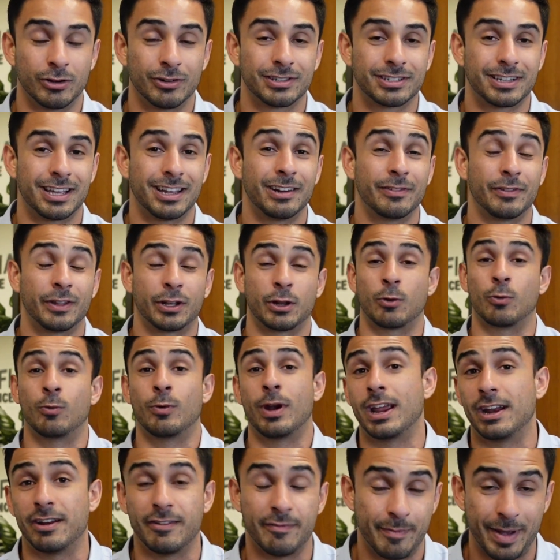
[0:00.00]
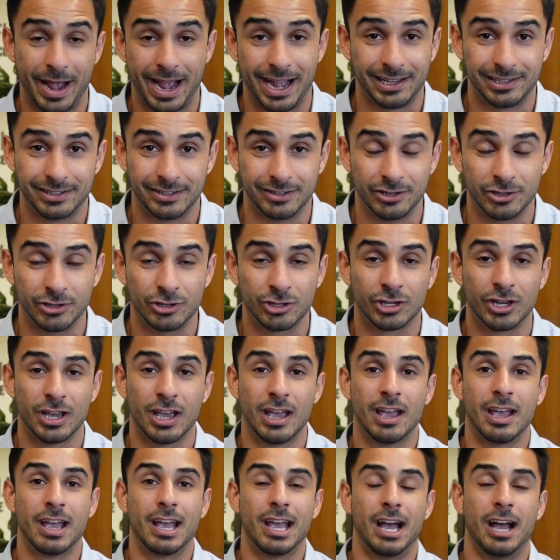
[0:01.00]
It's kind of like a rite of passage,
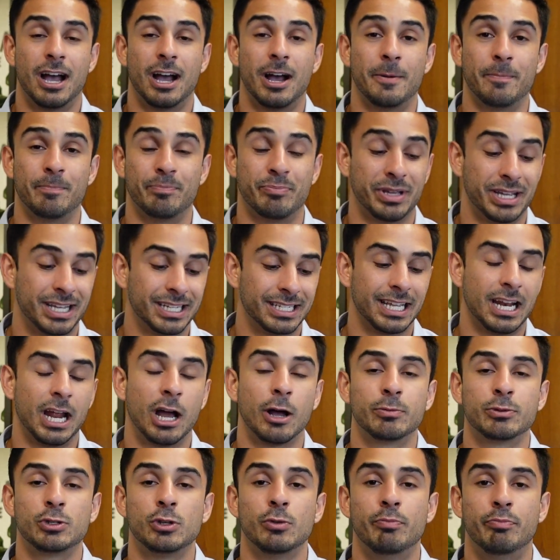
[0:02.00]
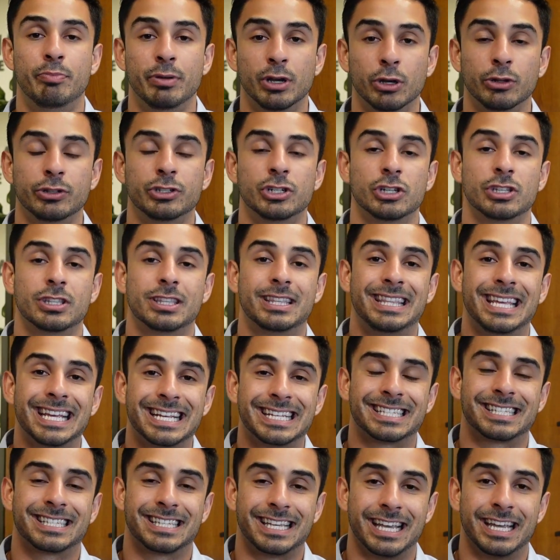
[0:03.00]
because it helps you build just thick
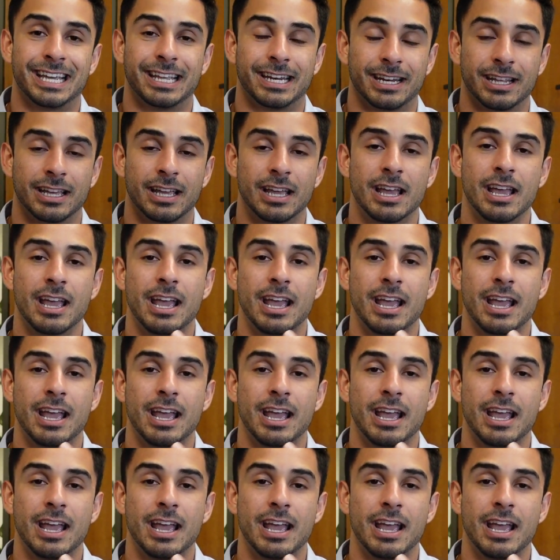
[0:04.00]
skin.